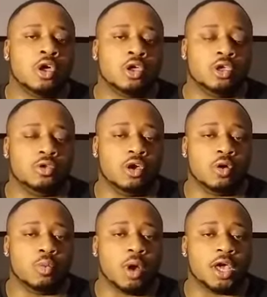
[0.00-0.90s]

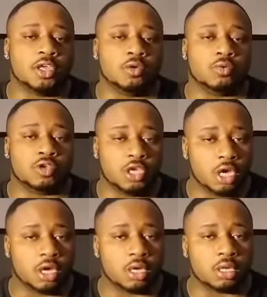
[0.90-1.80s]
while you were
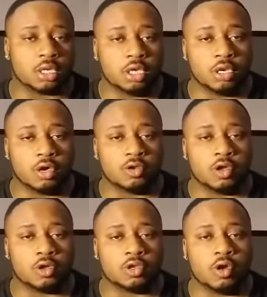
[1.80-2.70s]
young.
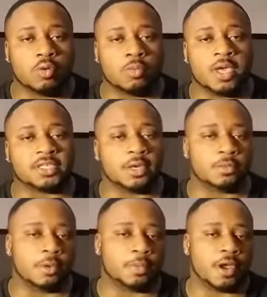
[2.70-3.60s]
Don't mess up
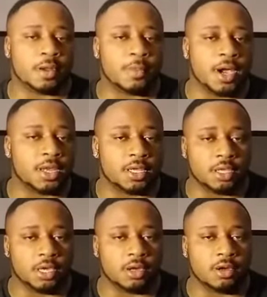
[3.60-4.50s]
your pair bonding
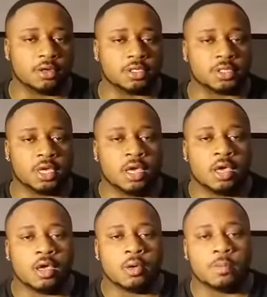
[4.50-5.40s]
years
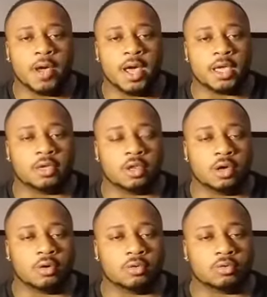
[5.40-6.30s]
by,
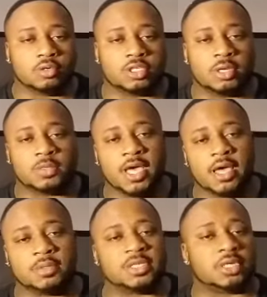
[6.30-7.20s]

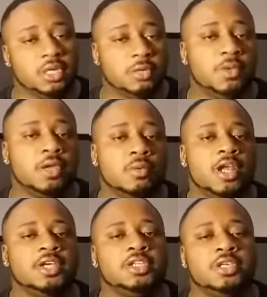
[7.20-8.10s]
sometimes it's good to be in a
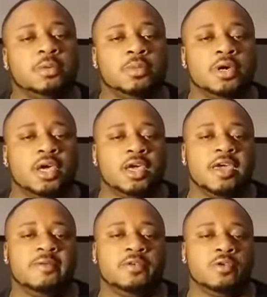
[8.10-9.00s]
relationship, but
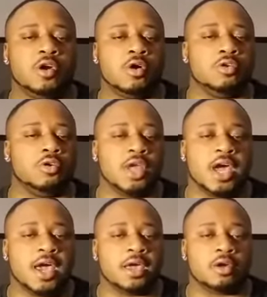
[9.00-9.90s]
if you're
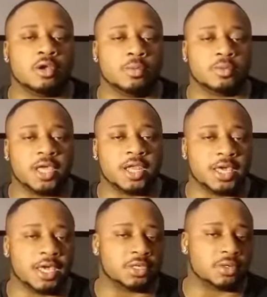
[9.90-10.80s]
not going to
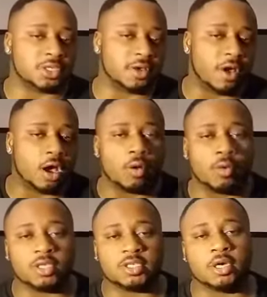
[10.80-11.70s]
dedicate yourself all the
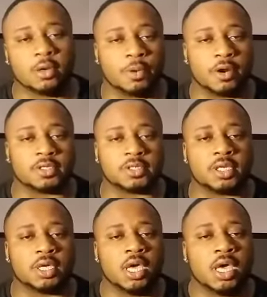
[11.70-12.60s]
way to a
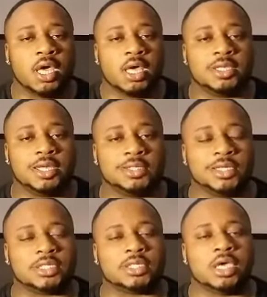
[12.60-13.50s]
person, then
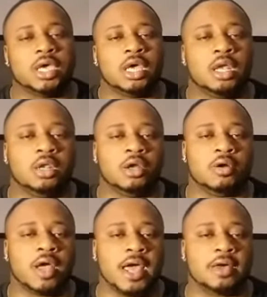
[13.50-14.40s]
just
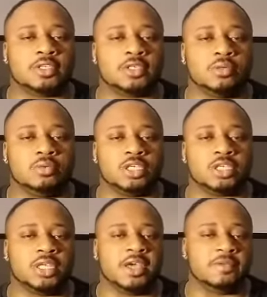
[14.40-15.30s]
learn how to just
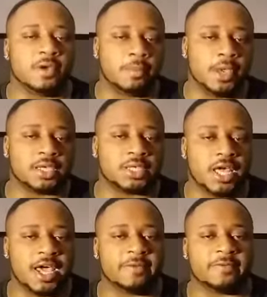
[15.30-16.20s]
live your best
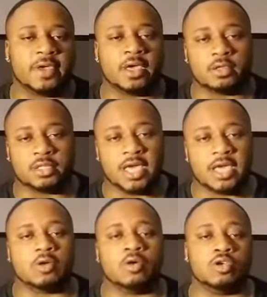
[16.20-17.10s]
life and
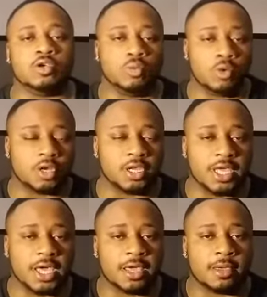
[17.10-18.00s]
date who you want to
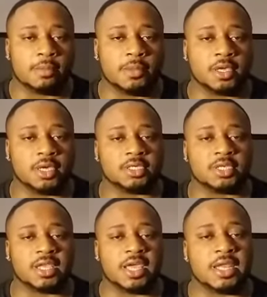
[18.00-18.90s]
date. Because
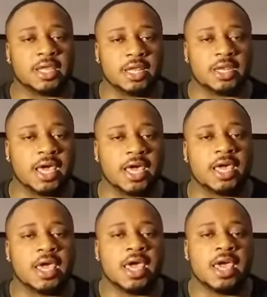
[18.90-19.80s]
at the end of the
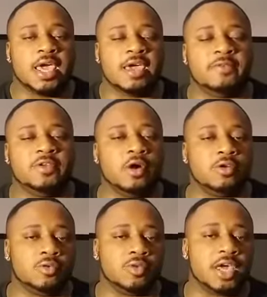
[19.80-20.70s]
day, if you don't
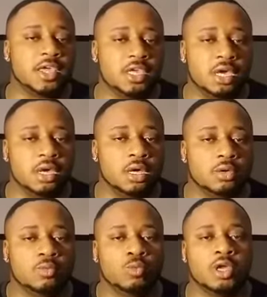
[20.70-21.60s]
do that
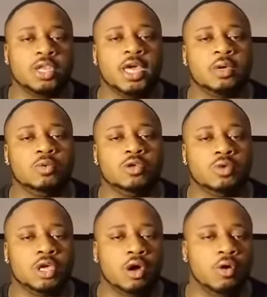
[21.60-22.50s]
young, one day when you
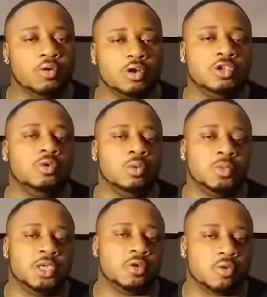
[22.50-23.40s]
get older, you will
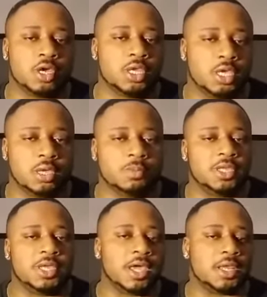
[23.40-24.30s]
be greedy and be
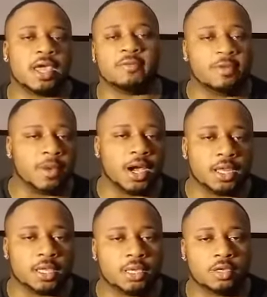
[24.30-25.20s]
dating
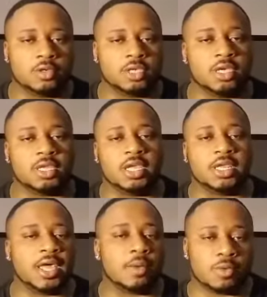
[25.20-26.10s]
everybody. You should have did
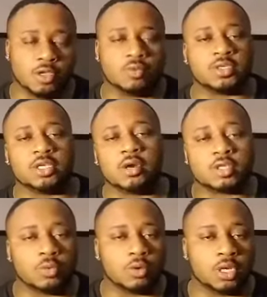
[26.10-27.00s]
that when you was in your
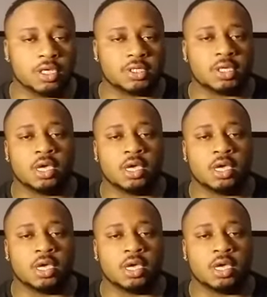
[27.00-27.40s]
20s.